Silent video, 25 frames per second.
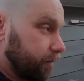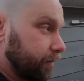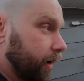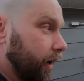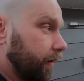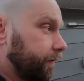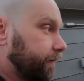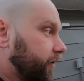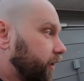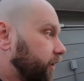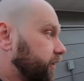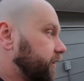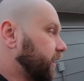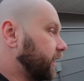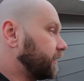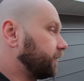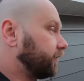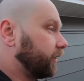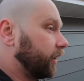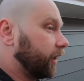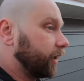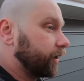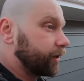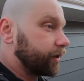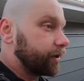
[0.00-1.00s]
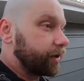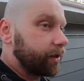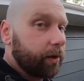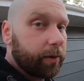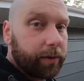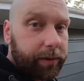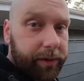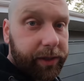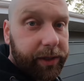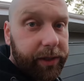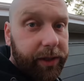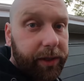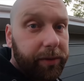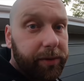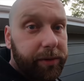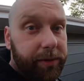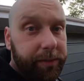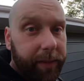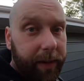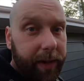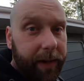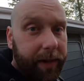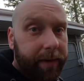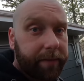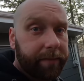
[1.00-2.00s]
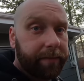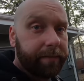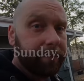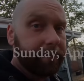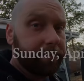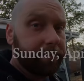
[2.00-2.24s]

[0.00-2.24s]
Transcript: But I forgot to have lunch, so excuse me.